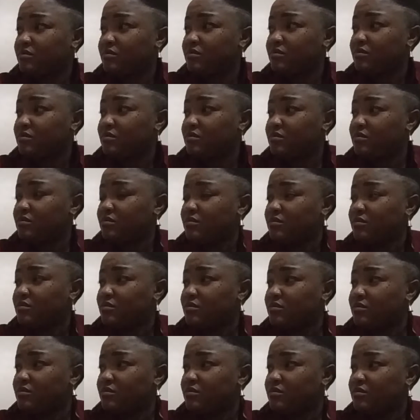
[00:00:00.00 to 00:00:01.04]

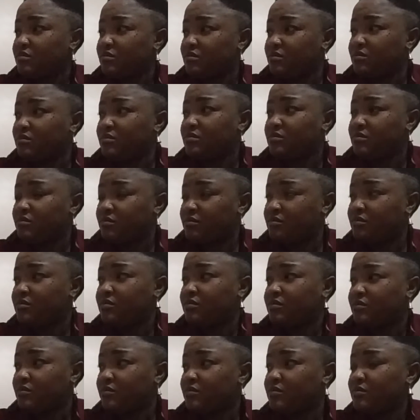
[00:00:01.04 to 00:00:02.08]

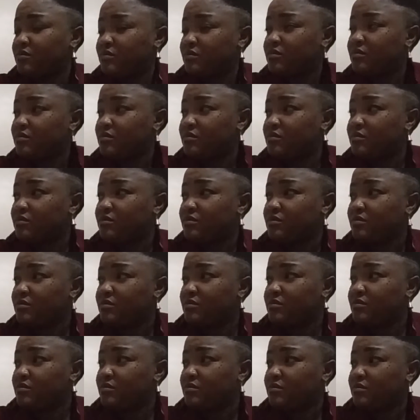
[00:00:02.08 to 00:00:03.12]

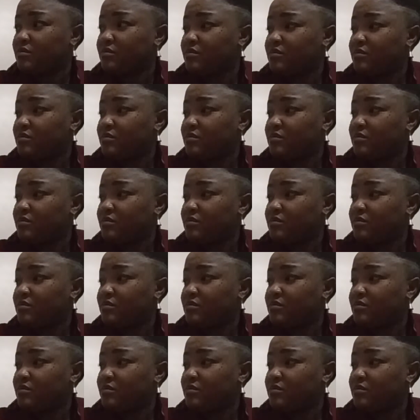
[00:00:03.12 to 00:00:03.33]
The person shown says nothing.